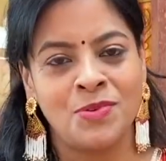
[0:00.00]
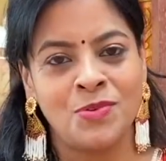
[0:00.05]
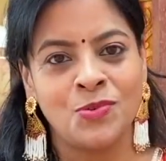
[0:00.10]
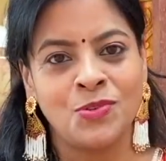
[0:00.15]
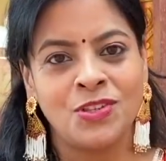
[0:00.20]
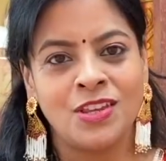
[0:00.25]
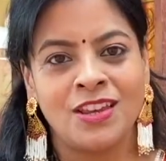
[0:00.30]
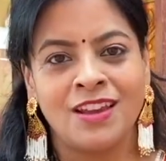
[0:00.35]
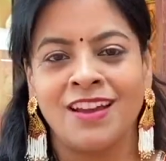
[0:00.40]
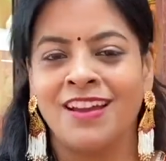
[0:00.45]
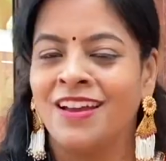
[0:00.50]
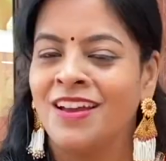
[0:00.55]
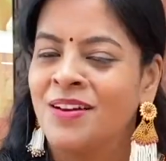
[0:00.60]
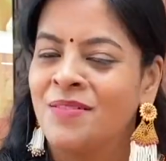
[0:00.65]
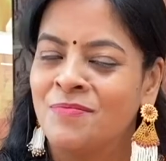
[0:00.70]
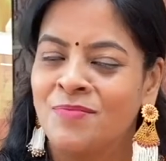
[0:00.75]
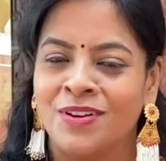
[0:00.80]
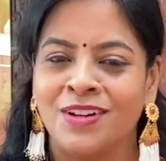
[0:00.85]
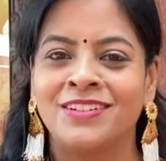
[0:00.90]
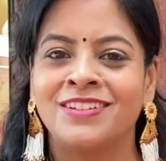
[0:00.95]
music,
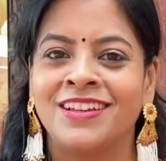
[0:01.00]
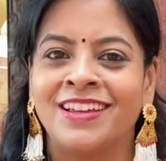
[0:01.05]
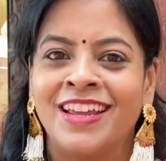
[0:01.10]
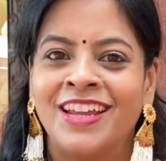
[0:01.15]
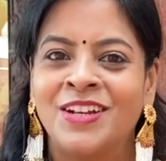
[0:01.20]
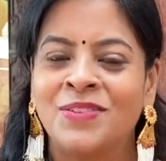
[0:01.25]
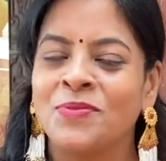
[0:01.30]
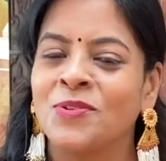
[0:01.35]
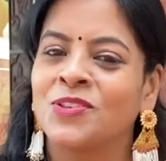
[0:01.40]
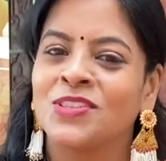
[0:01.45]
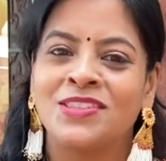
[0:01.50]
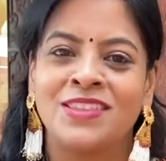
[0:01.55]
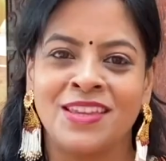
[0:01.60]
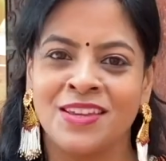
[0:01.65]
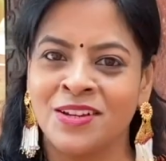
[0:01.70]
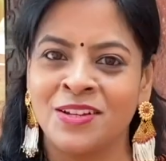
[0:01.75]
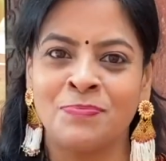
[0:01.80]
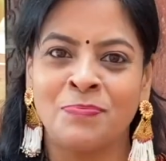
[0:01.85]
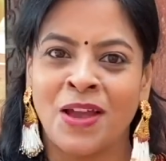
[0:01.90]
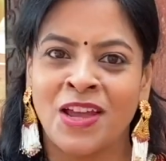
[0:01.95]
but it was
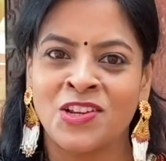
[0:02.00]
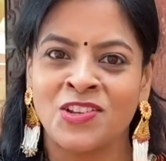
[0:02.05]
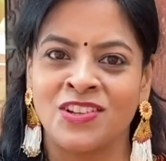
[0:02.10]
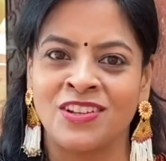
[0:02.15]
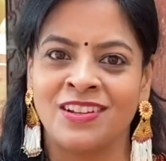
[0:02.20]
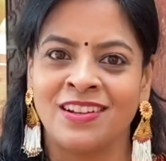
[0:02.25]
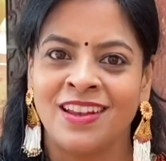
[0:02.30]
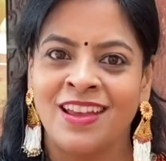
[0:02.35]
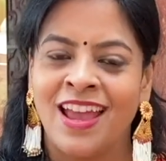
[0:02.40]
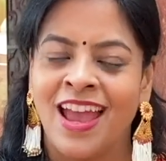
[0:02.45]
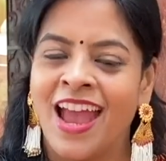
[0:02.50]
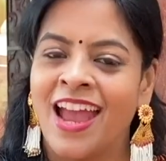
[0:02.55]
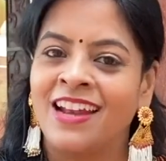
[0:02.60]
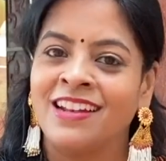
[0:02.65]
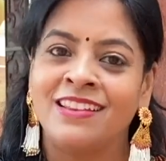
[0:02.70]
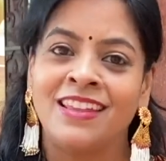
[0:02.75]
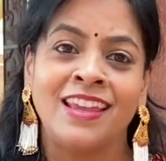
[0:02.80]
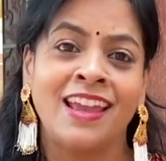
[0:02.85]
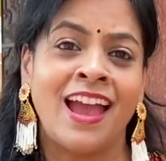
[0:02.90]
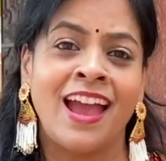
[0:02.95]
their passion
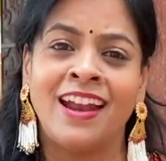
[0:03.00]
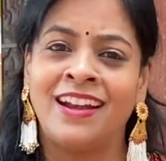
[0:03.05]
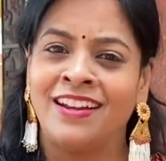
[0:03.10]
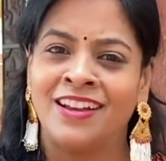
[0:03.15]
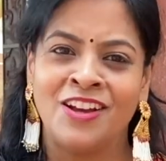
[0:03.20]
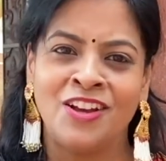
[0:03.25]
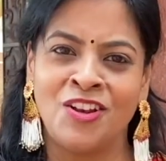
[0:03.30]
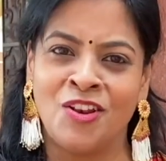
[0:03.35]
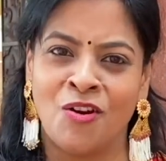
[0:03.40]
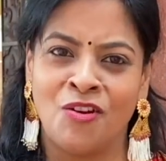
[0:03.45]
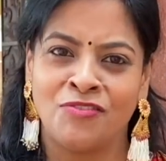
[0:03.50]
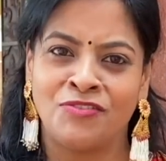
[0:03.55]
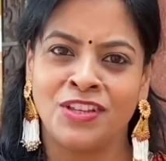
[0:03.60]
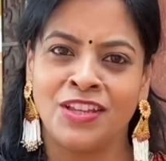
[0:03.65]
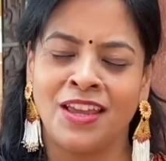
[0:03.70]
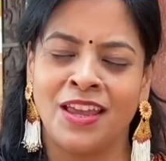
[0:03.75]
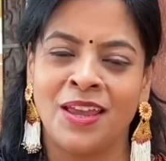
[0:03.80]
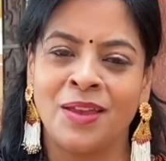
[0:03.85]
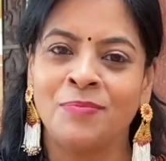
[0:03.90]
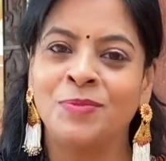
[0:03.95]
and they had a
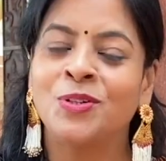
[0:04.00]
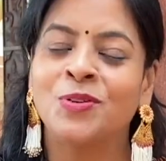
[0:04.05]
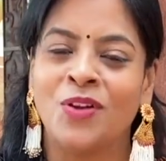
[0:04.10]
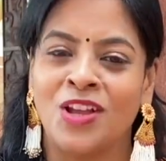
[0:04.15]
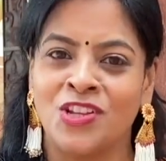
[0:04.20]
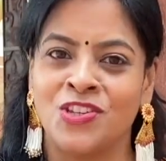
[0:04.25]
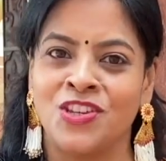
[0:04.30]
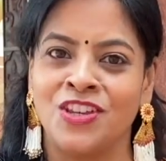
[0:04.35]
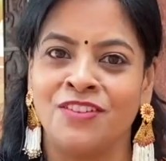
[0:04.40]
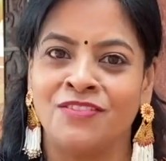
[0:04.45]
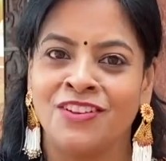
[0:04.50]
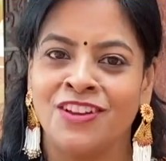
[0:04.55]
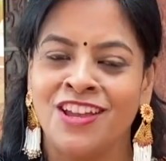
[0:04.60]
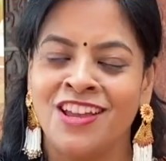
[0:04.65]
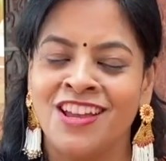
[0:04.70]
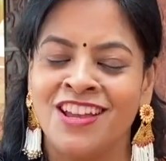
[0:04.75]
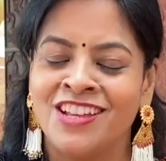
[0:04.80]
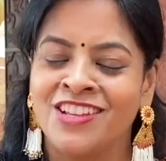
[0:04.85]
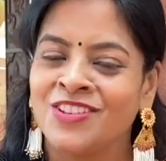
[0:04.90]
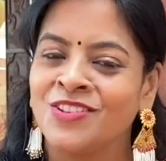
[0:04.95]
lofty aim to achieve.
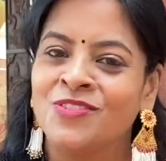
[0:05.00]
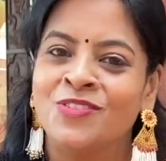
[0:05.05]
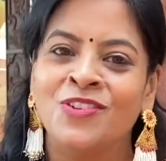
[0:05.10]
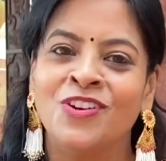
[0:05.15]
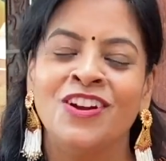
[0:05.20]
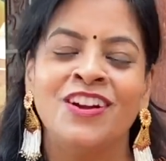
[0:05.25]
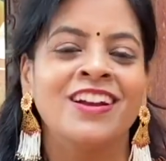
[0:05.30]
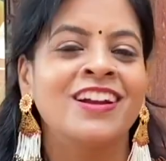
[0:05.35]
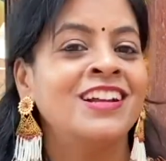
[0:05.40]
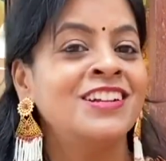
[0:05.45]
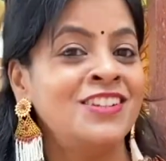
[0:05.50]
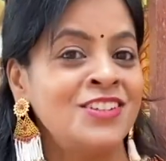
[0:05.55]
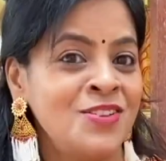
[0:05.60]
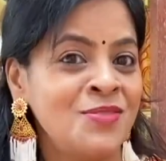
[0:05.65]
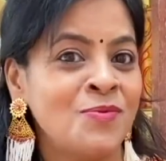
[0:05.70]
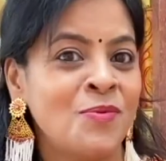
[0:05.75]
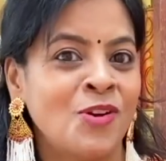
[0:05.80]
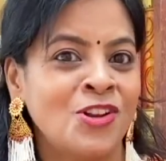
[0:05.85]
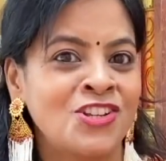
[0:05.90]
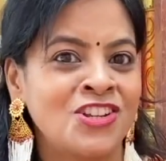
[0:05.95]
So
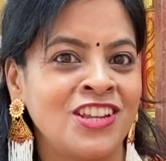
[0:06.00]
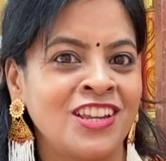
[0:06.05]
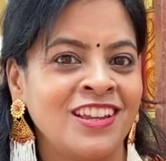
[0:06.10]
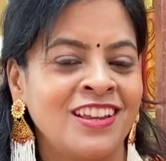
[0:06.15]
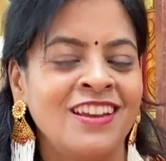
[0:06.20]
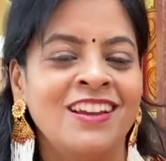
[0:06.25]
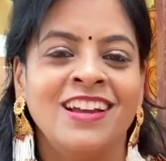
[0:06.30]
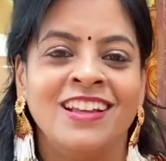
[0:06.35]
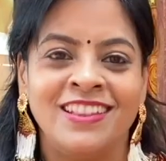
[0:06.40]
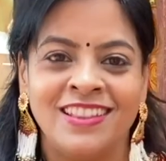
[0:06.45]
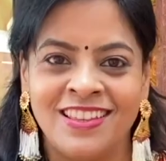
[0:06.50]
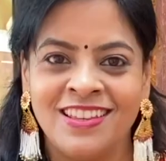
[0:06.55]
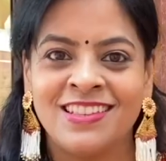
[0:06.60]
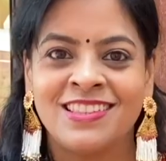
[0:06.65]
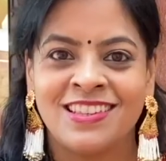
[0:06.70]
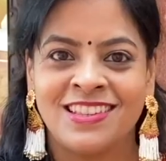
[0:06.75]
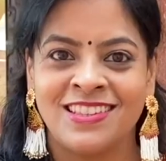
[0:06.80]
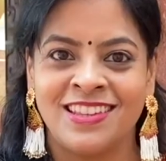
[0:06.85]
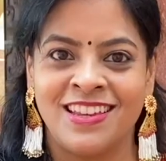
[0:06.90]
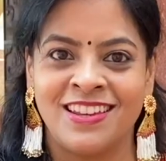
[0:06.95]
continue watching
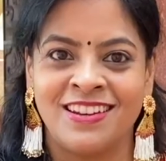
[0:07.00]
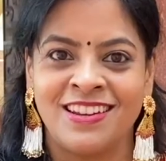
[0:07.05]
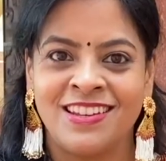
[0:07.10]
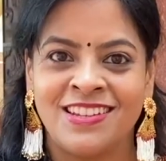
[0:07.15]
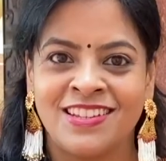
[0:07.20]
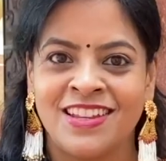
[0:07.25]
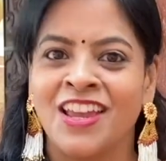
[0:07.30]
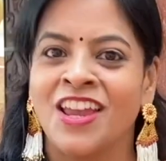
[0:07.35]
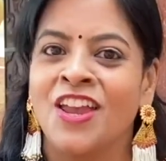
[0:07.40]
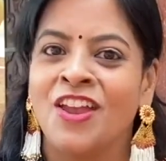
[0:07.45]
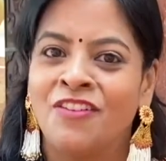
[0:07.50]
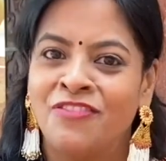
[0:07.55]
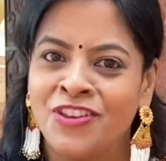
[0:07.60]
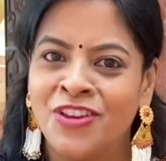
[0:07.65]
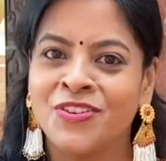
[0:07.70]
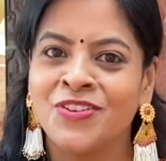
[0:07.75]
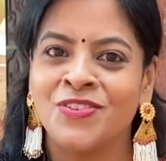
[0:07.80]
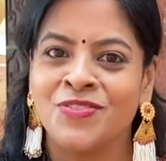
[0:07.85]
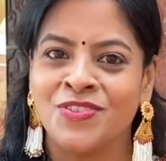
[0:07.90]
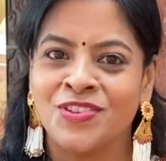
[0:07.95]
this series if
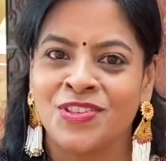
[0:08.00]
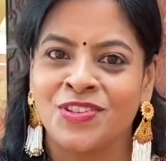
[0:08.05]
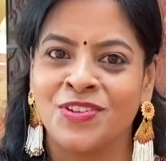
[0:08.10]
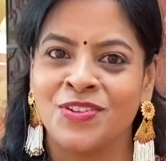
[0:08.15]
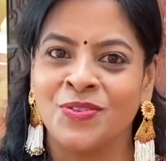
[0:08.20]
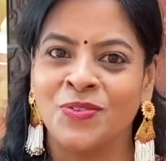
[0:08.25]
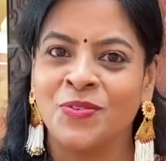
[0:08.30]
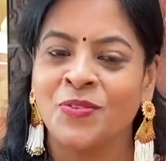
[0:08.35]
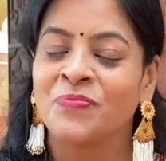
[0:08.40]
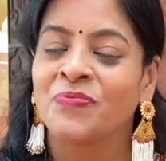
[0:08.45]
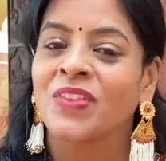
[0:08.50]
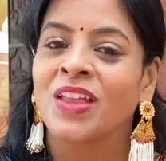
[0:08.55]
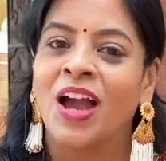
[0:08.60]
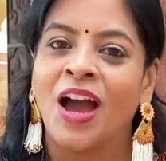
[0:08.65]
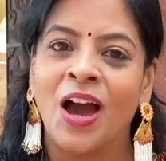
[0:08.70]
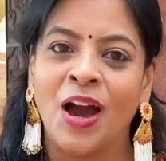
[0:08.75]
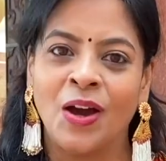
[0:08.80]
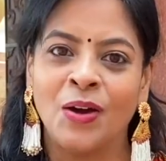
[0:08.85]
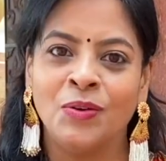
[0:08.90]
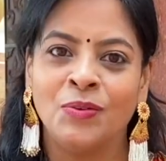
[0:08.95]
you're curious to know
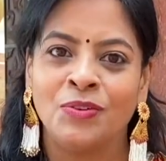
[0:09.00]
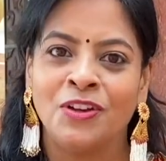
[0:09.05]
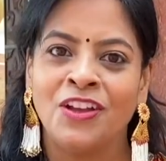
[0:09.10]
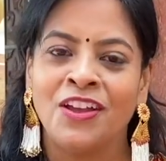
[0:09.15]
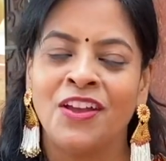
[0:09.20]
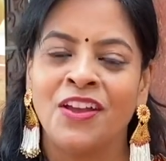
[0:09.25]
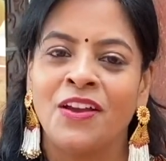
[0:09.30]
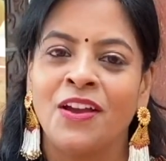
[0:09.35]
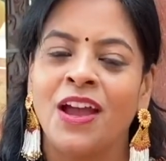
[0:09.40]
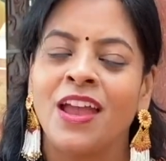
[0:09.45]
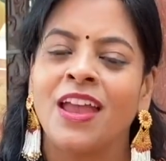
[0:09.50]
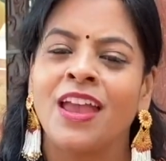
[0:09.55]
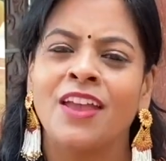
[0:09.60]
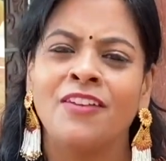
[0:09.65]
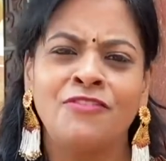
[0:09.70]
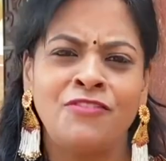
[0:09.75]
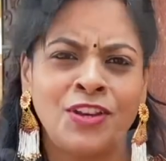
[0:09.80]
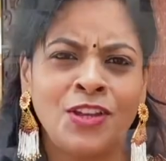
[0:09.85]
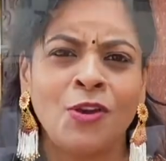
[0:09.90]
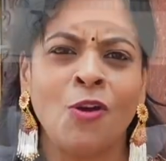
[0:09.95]
how
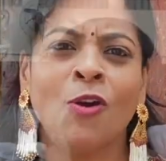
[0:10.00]
every